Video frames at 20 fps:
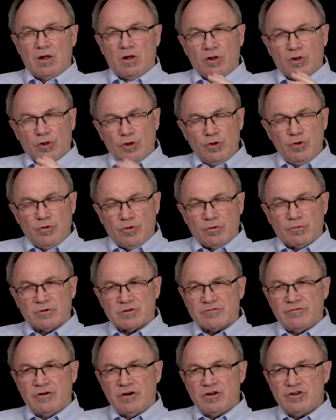Luther
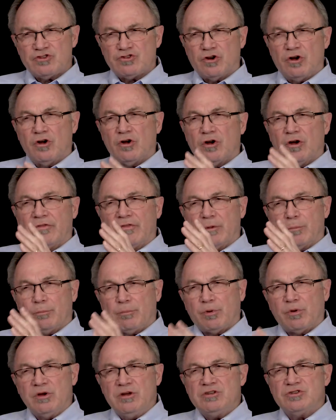was very strong on the
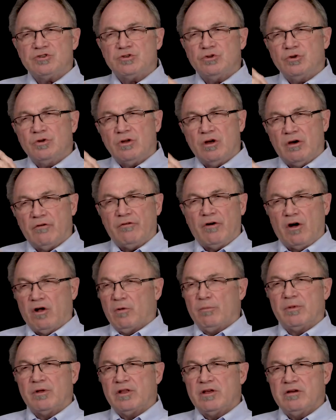priesthood of
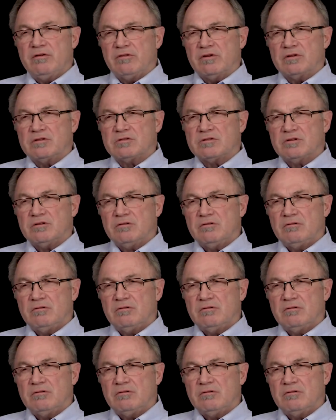all believers.